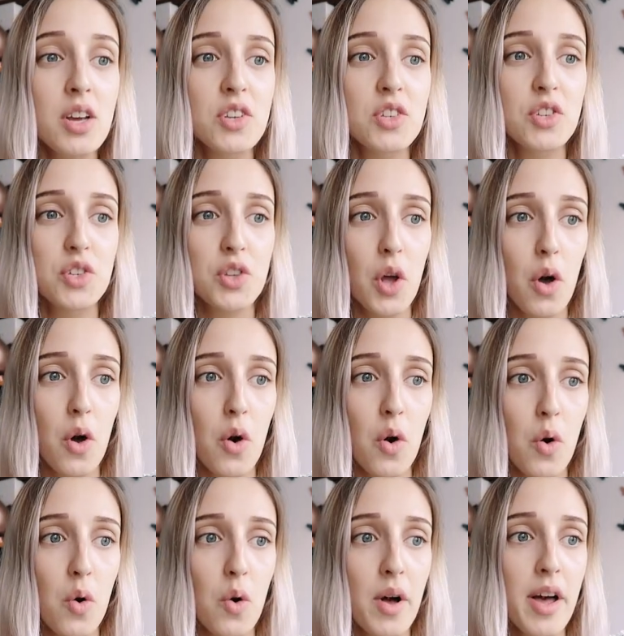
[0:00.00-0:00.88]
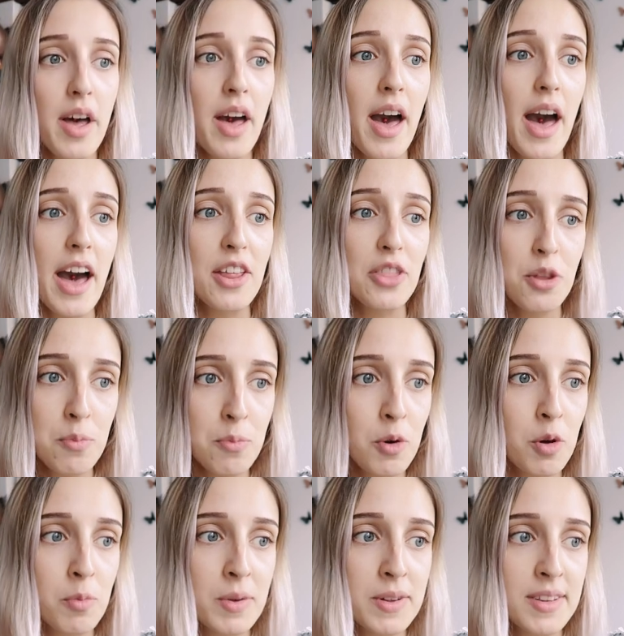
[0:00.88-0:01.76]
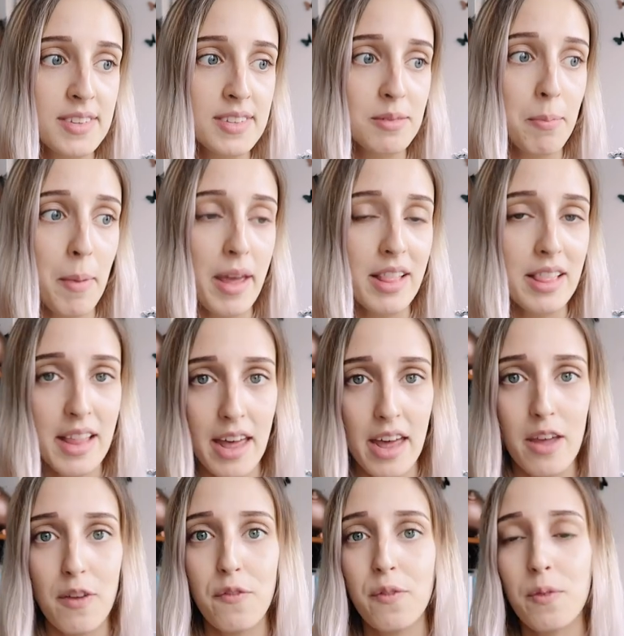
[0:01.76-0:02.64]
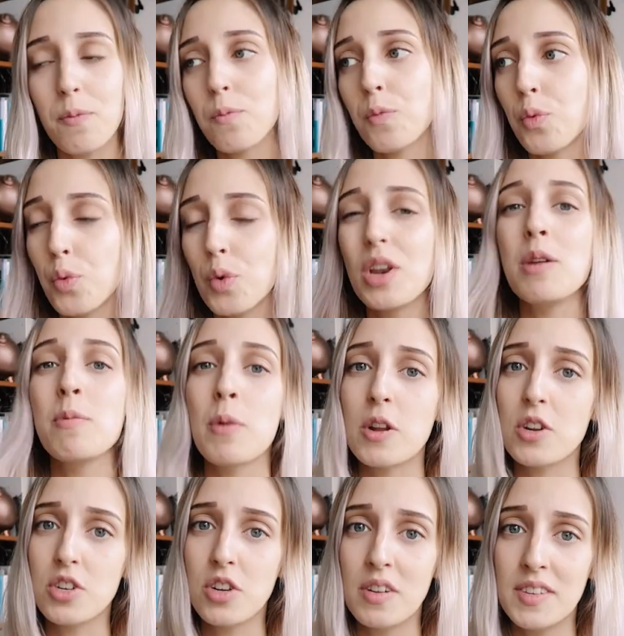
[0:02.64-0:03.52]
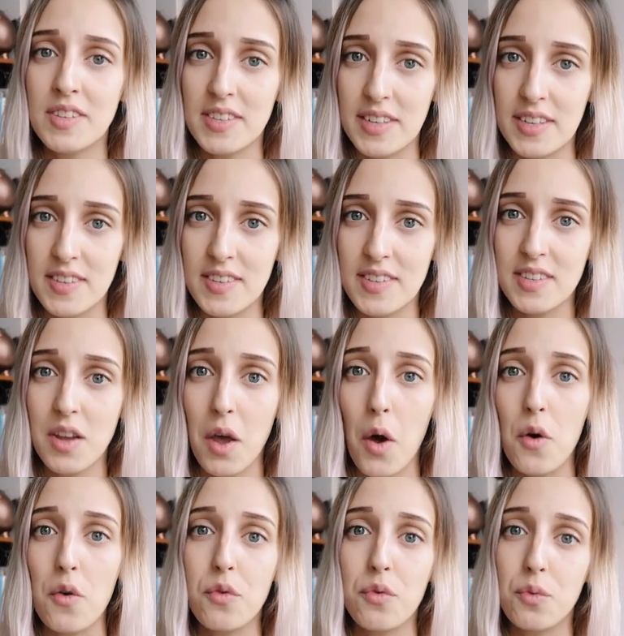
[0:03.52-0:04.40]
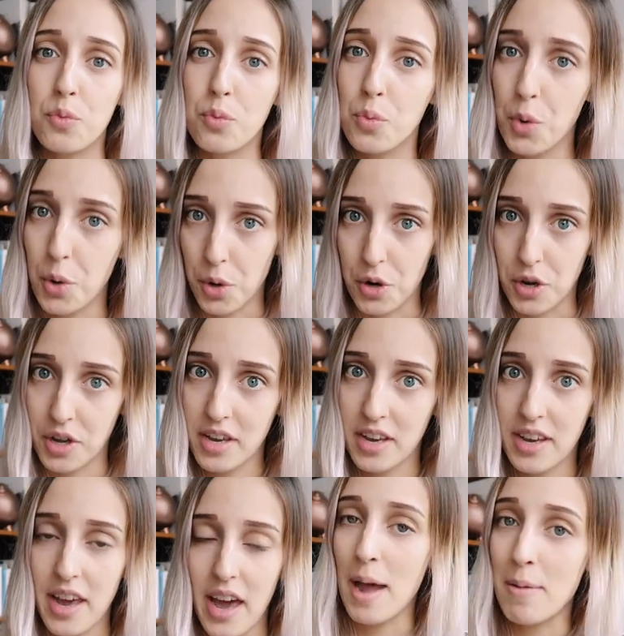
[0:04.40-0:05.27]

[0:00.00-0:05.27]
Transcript: So at the moment, my life pretty much consists of work.